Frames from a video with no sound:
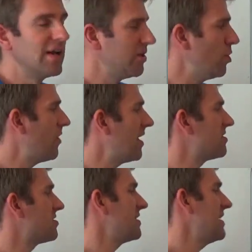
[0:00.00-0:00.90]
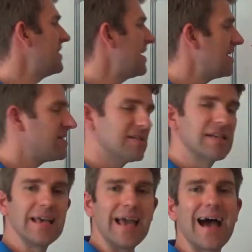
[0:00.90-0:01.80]
You then see
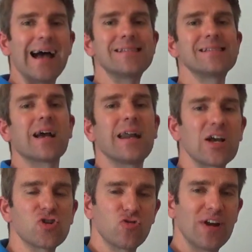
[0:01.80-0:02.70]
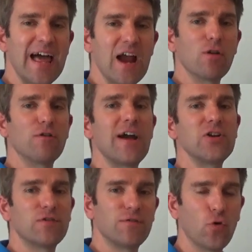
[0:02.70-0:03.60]
this, it adds like an extra layer of
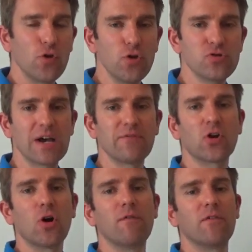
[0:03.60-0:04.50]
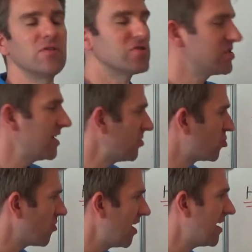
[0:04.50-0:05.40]
edge for you to have the confidence to take the
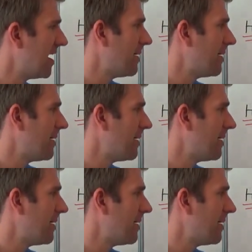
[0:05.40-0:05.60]
trade.